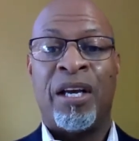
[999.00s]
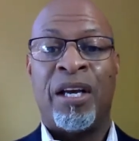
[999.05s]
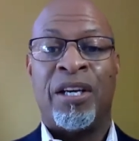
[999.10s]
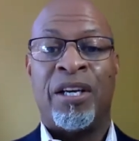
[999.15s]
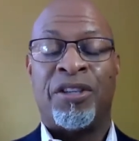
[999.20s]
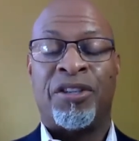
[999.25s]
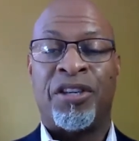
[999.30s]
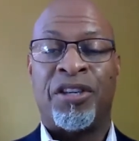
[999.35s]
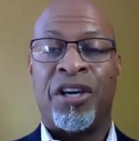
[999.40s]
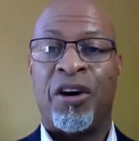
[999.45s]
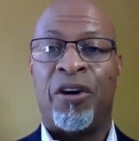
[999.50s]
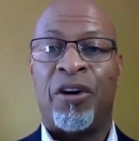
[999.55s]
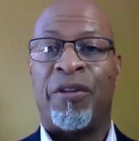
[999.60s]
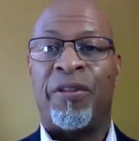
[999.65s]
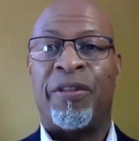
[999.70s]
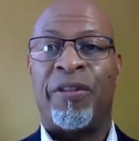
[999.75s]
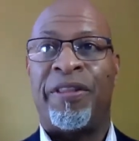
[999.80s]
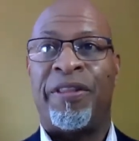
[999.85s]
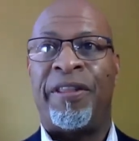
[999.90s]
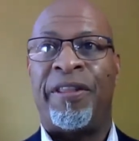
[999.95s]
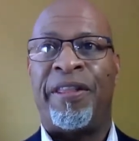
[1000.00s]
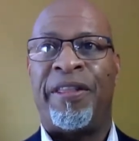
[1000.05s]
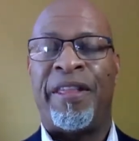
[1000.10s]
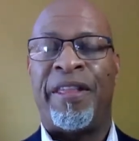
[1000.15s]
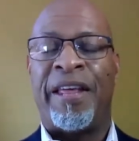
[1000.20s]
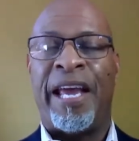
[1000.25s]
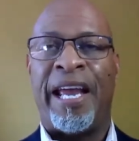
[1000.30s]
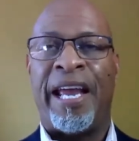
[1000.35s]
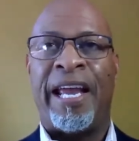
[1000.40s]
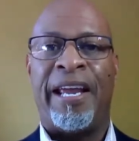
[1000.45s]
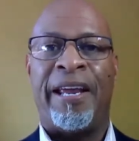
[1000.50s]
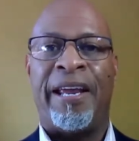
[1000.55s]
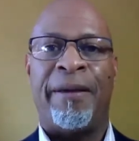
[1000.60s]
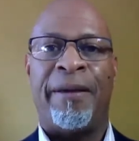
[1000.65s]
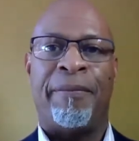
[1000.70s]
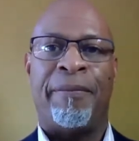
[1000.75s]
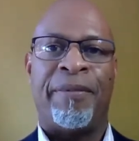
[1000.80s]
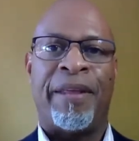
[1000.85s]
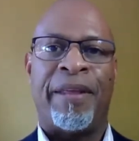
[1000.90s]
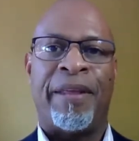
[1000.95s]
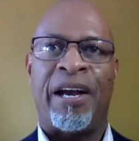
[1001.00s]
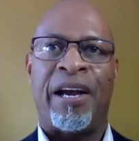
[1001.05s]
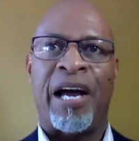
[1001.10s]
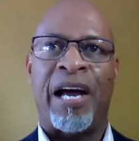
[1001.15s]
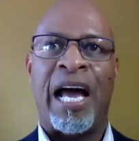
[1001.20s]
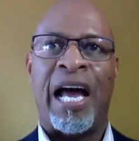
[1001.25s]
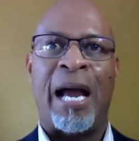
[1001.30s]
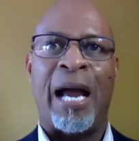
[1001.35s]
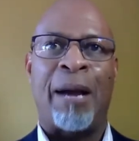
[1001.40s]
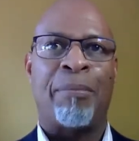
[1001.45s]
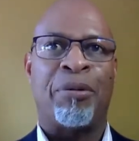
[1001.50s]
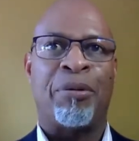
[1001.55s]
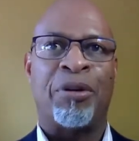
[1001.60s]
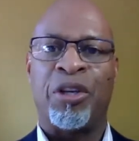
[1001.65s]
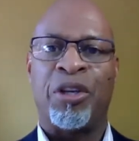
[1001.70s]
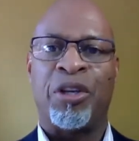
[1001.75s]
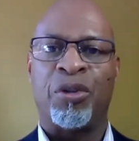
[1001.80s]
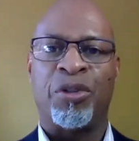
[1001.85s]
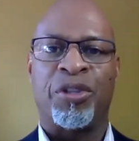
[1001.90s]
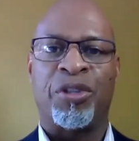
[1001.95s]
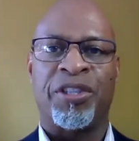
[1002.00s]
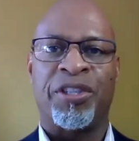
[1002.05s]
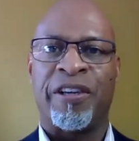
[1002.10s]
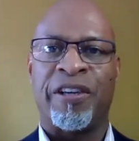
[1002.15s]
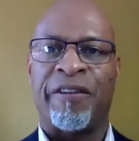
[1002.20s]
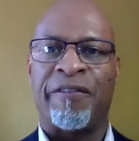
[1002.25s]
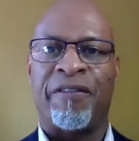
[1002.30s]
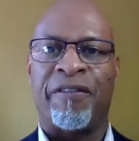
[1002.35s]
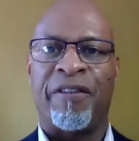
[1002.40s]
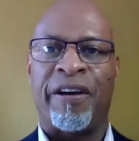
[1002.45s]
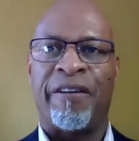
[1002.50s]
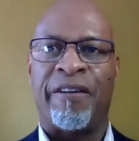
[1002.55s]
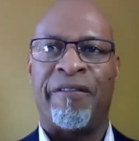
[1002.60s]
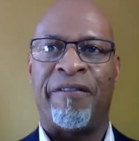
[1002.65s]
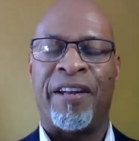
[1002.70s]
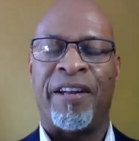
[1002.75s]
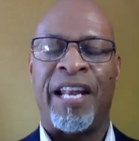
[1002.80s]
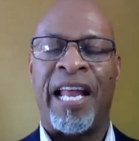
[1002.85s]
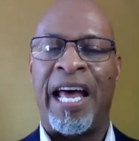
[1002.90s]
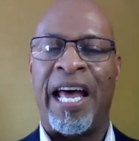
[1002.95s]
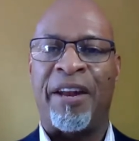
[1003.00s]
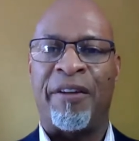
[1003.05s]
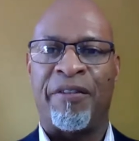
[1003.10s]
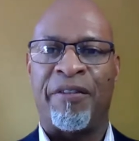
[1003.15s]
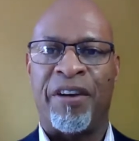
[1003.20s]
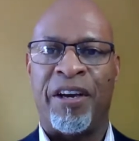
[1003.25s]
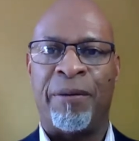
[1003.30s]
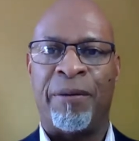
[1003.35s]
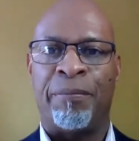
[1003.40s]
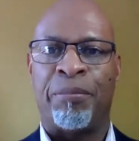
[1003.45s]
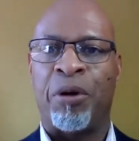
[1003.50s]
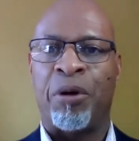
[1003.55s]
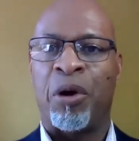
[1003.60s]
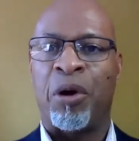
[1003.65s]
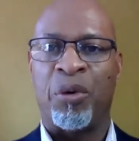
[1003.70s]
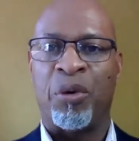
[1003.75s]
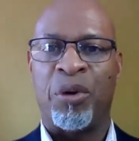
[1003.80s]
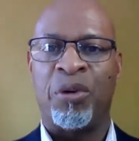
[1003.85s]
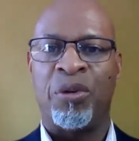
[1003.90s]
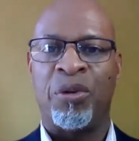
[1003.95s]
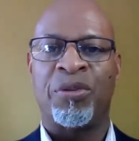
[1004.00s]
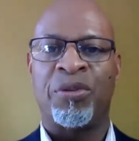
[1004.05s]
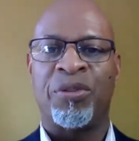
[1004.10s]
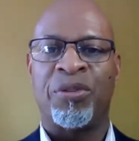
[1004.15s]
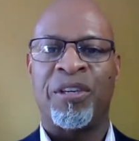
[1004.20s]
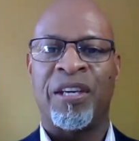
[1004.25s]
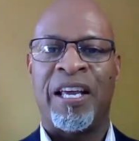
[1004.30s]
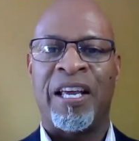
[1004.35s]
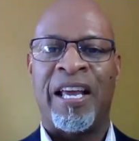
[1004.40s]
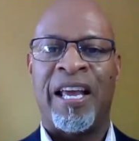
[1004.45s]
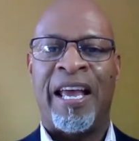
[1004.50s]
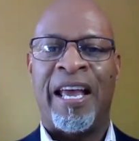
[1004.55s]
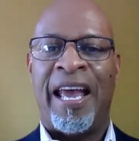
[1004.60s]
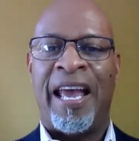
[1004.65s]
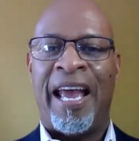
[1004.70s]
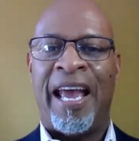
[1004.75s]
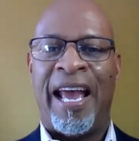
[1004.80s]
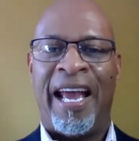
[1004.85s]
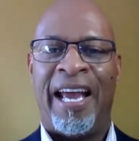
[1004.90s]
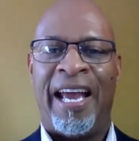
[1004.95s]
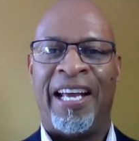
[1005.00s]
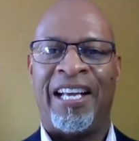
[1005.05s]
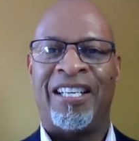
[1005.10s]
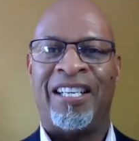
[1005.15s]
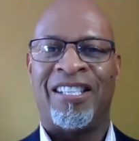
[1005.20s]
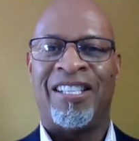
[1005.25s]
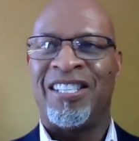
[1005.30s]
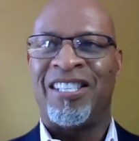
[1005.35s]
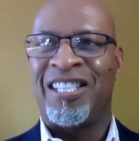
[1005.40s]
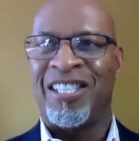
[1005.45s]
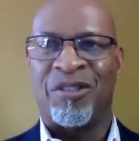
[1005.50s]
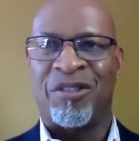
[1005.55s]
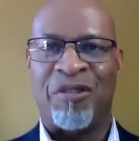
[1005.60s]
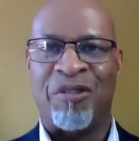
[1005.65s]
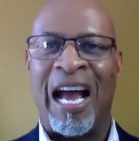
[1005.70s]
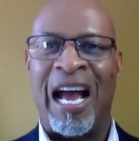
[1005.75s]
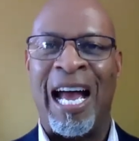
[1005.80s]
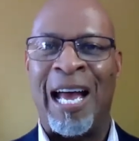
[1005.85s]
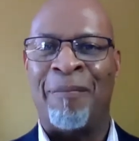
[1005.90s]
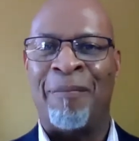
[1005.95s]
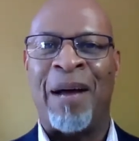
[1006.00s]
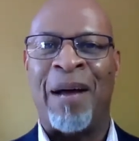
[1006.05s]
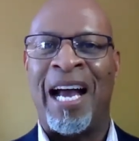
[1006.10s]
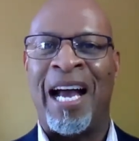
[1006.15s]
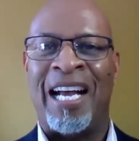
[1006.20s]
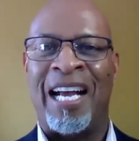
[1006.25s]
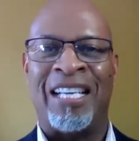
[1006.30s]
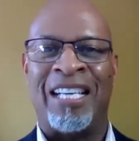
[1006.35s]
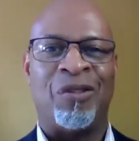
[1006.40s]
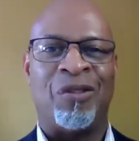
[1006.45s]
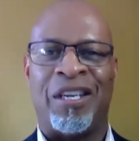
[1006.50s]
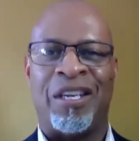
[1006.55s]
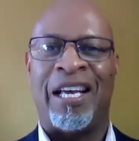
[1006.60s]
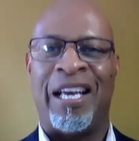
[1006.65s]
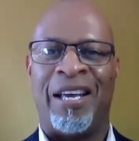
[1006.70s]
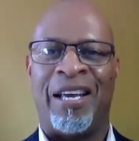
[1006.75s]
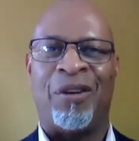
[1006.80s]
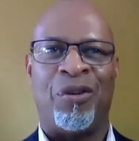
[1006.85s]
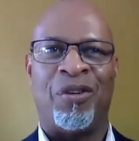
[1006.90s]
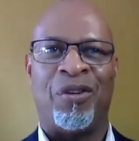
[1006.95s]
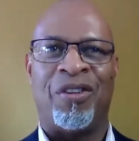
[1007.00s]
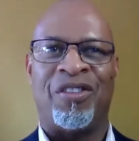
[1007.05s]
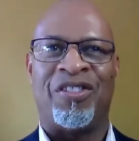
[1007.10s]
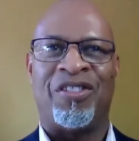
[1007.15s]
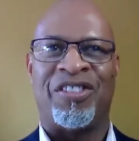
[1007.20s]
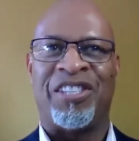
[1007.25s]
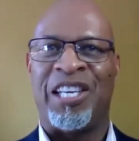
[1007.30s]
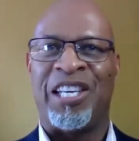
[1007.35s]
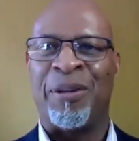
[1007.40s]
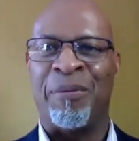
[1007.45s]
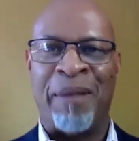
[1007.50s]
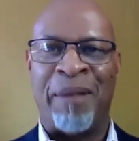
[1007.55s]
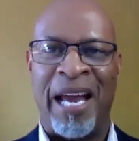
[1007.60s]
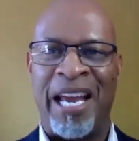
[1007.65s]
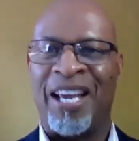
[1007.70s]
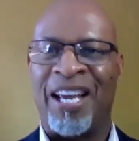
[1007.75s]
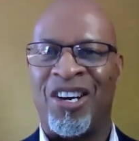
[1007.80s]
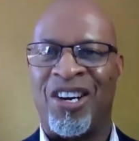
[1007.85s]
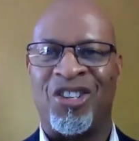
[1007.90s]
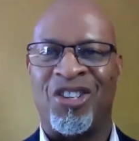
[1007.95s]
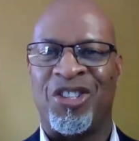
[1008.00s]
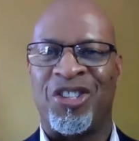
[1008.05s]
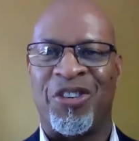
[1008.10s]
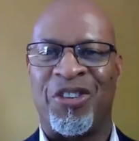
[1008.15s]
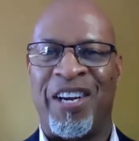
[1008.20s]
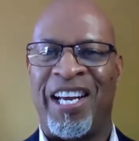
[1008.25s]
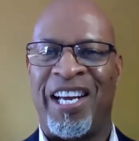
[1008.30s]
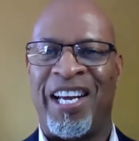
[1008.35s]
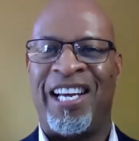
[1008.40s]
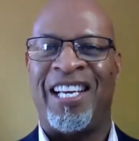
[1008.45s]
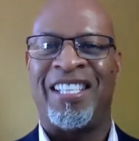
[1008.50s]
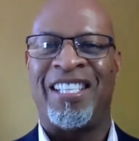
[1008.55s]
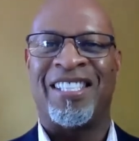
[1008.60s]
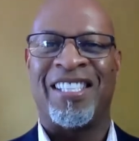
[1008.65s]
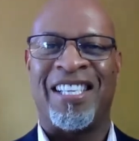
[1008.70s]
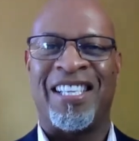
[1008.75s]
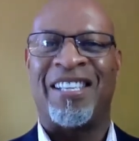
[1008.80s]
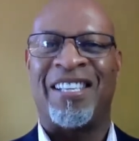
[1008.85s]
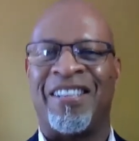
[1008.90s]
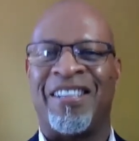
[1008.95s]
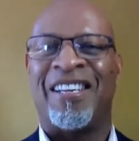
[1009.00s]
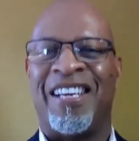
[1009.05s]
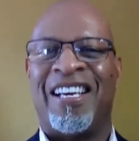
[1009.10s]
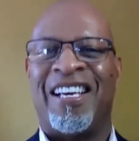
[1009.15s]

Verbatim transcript: So they they are high producers of of a lot of good produce. And to just ride by and, and see the mango trees and